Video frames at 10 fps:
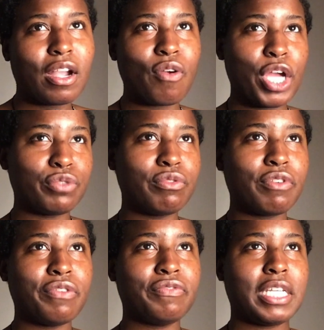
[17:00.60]
gradual
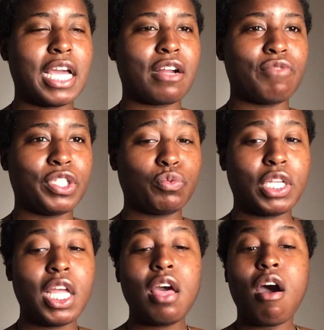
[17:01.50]
growth than like a rush
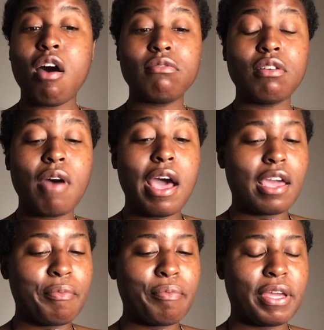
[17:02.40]
one. Although I
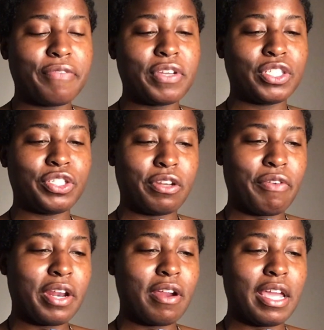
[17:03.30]
am a manifesting
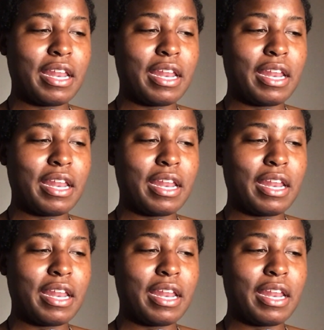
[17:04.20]
generator